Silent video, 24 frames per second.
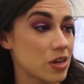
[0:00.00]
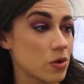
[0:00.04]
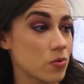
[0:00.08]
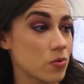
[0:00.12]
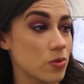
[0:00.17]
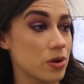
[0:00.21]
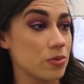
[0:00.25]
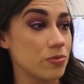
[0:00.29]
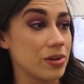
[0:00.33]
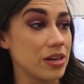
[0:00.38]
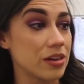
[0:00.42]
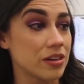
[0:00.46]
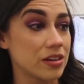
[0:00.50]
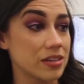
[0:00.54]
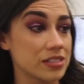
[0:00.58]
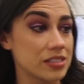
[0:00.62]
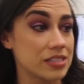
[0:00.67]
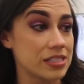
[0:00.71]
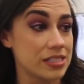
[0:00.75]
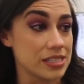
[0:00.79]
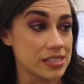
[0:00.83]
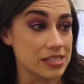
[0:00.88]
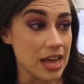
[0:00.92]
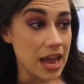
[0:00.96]
when we
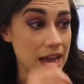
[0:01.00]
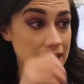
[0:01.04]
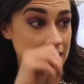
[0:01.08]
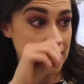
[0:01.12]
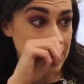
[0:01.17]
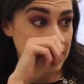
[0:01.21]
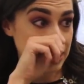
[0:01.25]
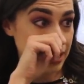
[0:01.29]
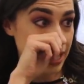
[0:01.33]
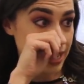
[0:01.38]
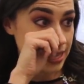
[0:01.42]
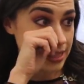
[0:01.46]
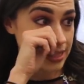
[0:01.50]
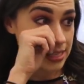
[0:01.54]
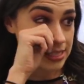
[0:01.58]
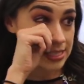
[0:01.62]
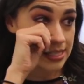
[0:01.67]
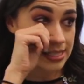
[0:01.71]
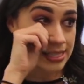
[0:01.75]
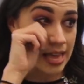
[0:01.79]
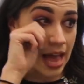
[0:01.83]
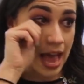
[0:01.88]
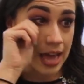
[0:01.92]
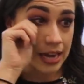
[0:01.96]
are designing like the
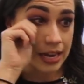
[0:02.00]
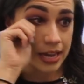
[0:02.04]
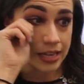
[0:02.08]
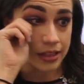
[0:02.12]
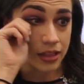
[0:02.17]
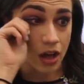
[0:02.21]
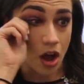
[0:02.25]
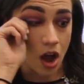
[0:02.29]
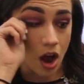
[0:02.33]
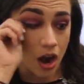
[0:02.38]
set and the